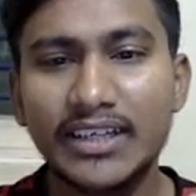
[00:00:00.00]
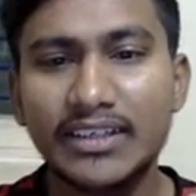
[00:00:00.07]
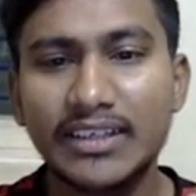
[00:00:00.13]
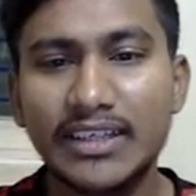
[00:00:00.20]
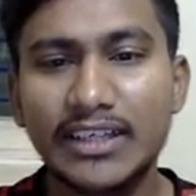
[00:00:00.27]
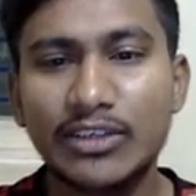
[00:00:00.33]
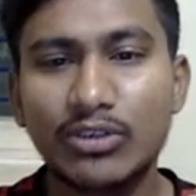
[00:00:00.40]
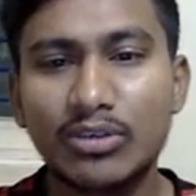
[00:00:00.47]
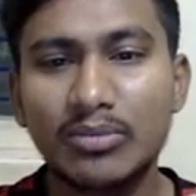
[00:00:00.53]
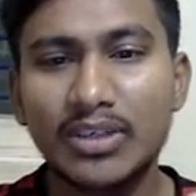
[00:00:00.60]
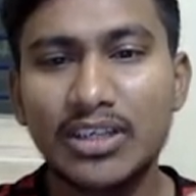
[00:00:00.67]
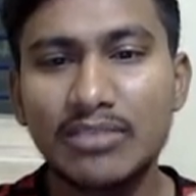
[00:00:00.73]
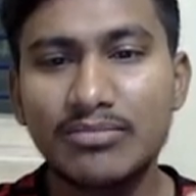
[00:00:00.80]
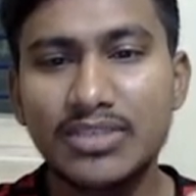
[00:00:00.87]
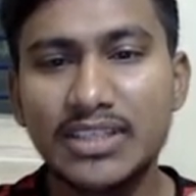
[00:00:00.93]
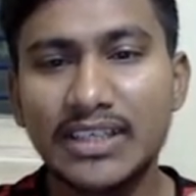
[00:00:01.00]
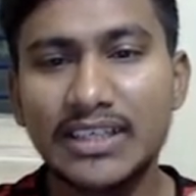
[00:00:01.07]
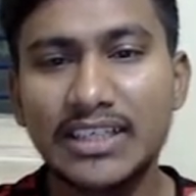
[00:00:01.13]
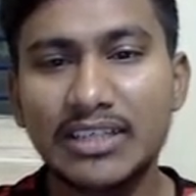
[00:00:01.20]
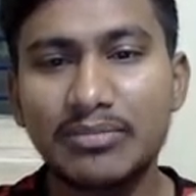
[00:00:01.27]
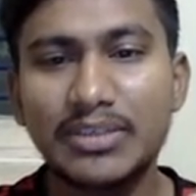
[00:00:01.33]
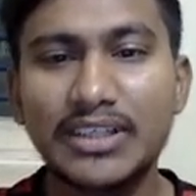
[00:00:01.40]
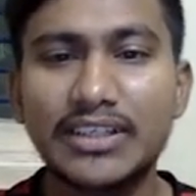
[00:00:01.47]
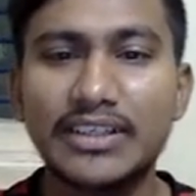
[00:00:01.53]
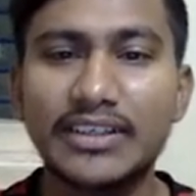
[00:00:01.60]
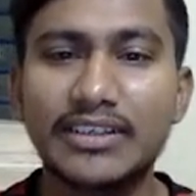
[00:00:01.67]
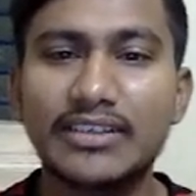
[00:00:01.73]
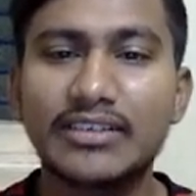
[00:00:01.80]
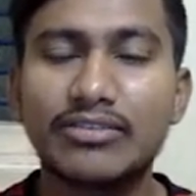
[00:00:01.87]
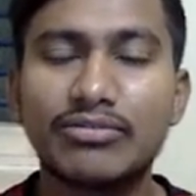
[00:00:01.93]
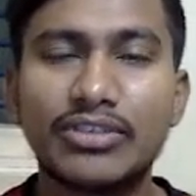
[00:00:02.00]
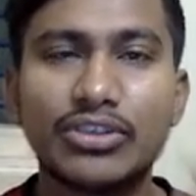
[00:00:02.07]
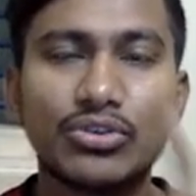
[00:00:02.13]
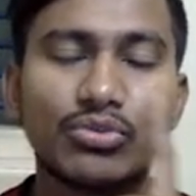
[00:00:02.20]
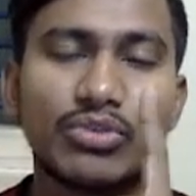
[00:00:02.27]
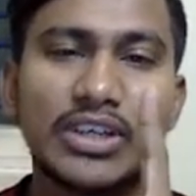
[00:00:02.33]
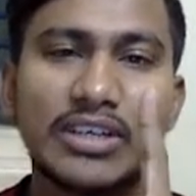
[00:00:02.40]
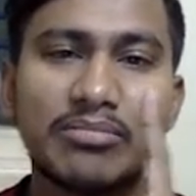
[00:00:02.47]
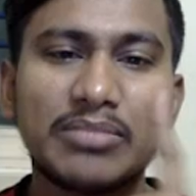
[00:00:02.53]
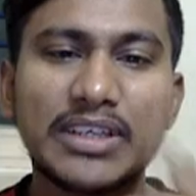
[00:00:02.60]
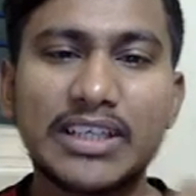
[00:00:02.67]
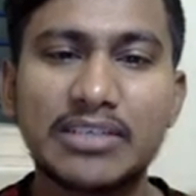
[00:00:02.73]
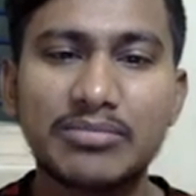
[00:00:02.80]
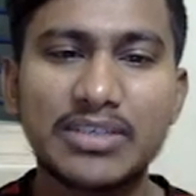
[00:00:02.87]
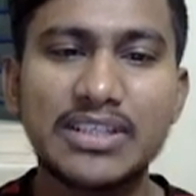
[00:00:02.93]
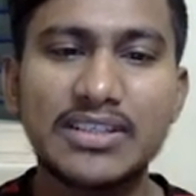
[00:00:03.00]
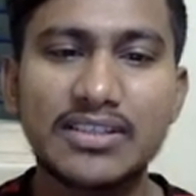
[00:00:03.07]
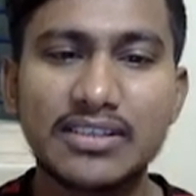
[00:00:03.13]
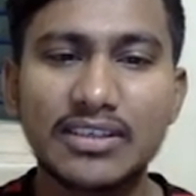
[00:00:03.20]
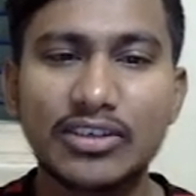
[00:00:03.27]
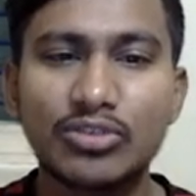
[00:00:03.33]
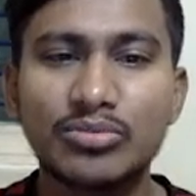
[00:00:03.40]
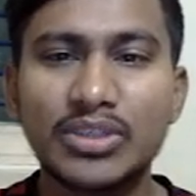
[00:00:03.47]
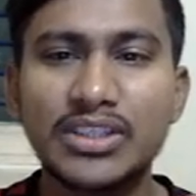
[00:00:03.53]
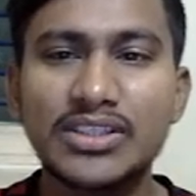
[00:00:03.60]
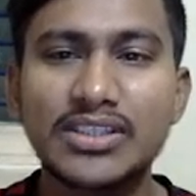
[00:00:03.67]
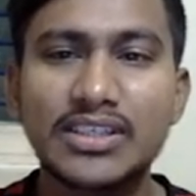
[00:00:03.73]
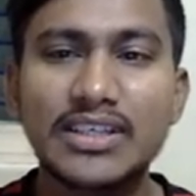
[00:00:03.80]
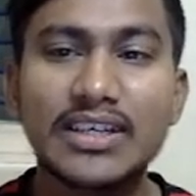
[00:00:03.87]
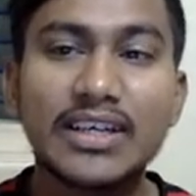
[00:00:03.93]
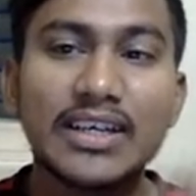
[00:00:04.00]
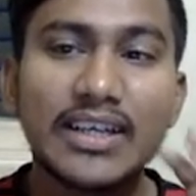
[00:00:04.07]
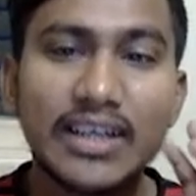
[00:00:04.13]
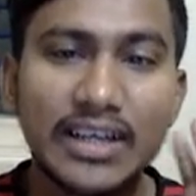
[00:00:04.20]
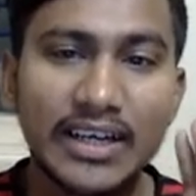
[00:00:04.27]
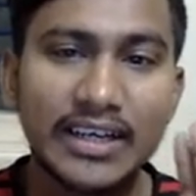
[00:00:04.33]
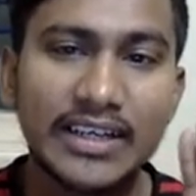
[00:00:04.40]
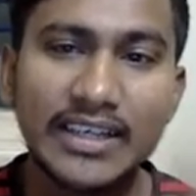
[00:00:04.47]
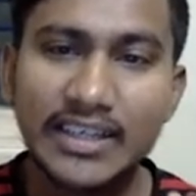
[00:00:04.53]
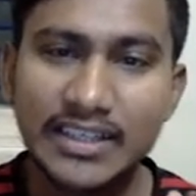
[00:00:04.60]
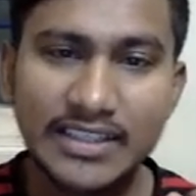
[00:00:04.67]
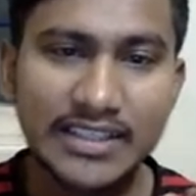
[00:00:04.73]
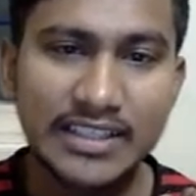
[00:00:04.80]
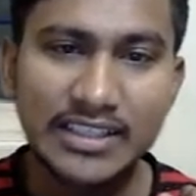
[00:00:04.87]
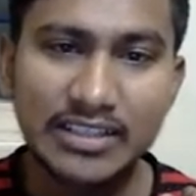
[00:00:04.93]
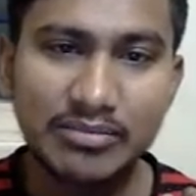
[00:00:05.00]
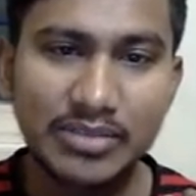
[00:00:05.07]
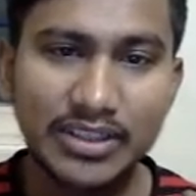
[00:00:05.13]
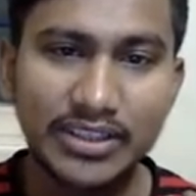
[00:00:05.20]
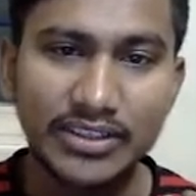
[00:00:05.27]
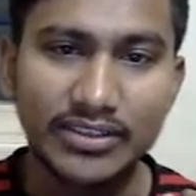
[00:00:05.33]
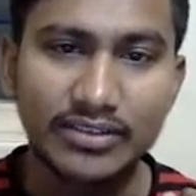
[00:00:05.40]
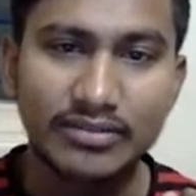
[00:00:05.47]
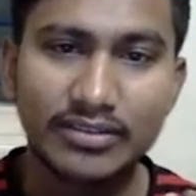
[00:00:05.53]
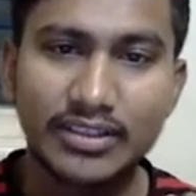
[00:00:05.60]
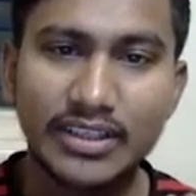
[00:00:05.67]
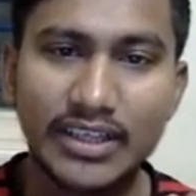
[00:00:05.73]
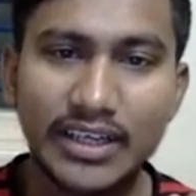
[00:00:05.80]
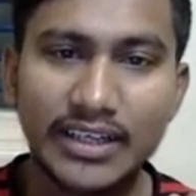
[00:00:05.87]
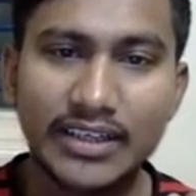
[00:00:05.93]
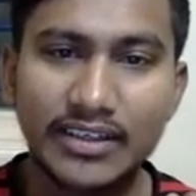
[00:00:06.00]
It will become centimeter. We know 1 meter means how much? 100 centimeter, right?